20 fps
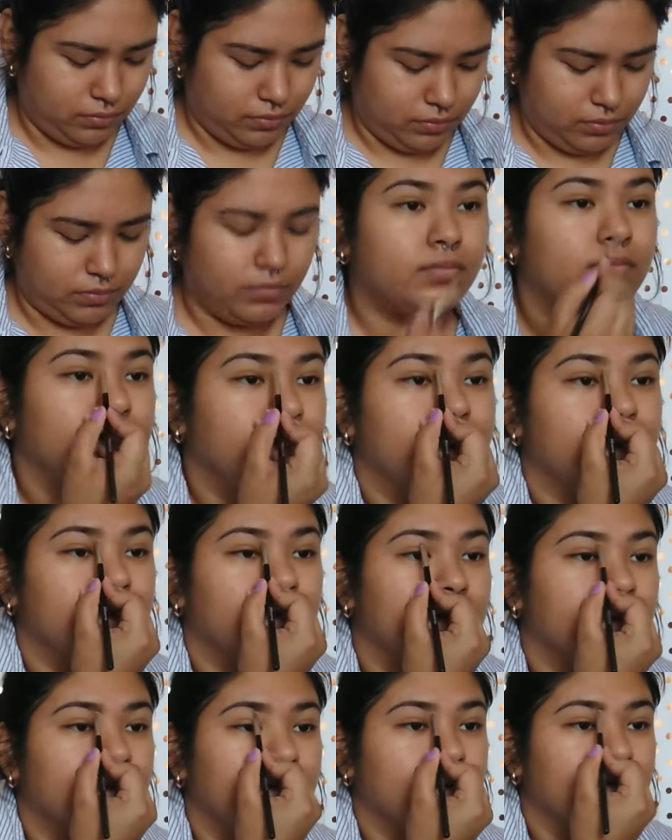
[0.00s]
concealer
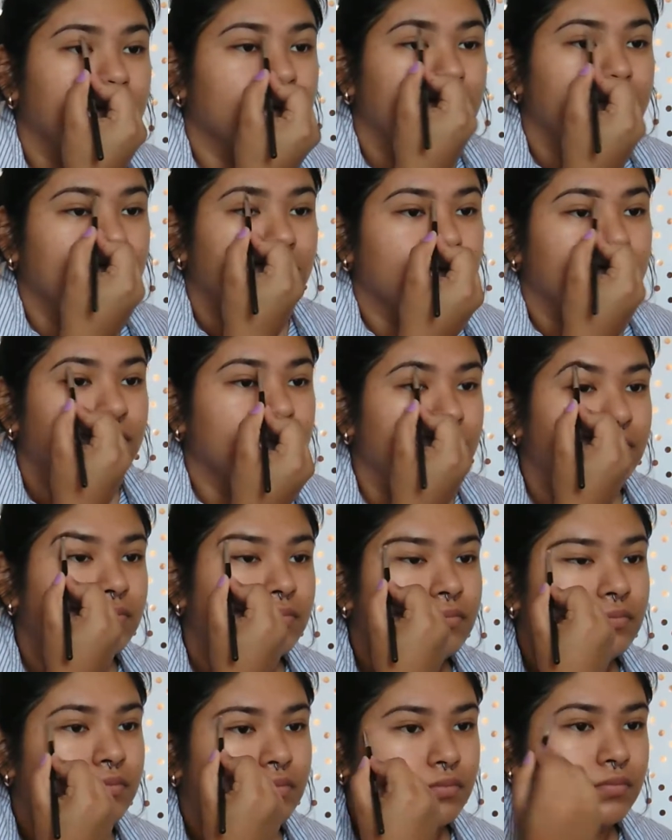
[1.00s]
over my eyebrows.
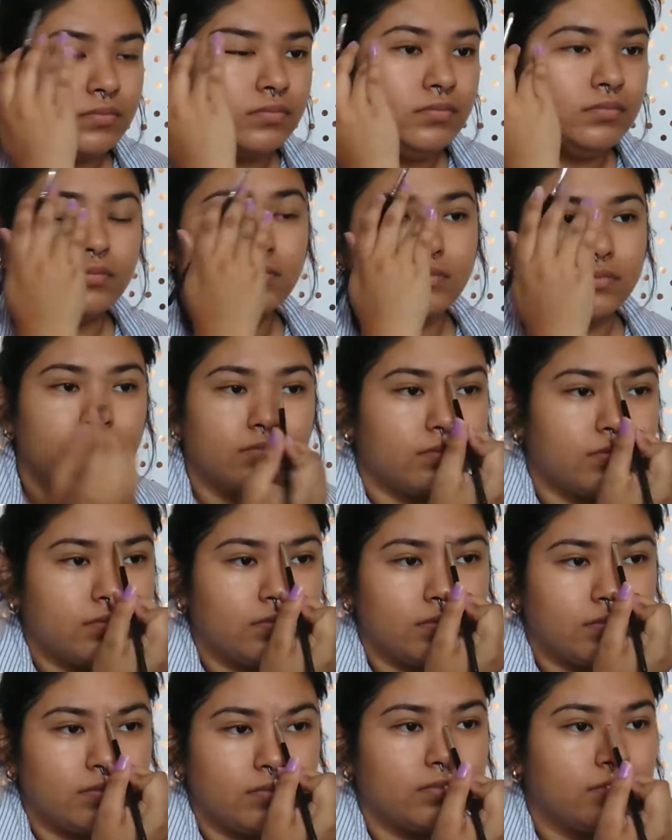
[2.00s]

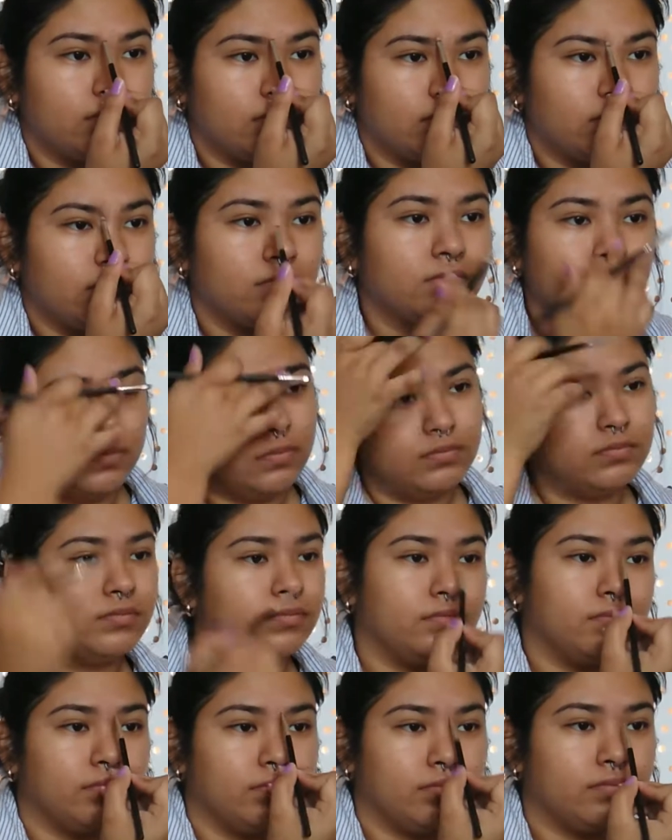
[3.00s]
Next off, we're
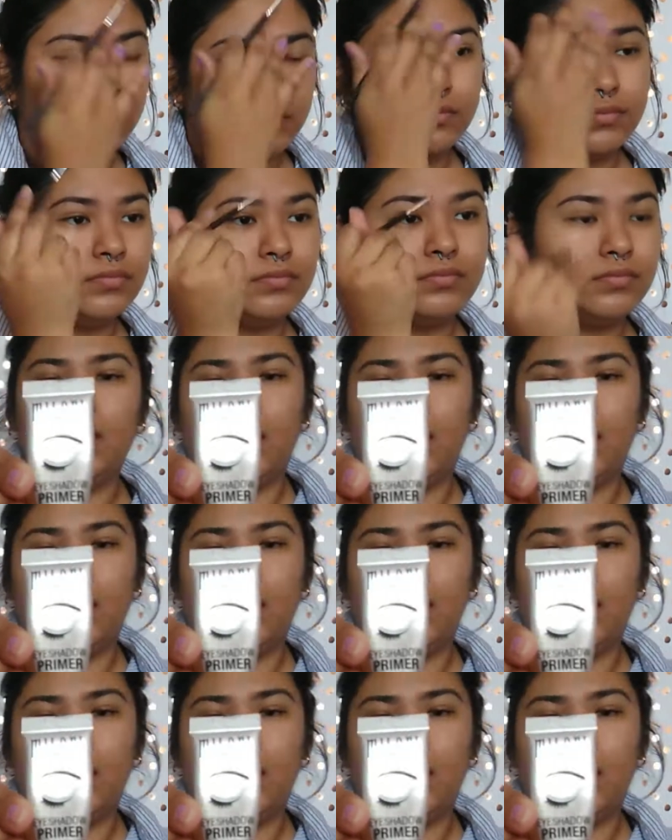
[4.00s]
priming our eyelids with the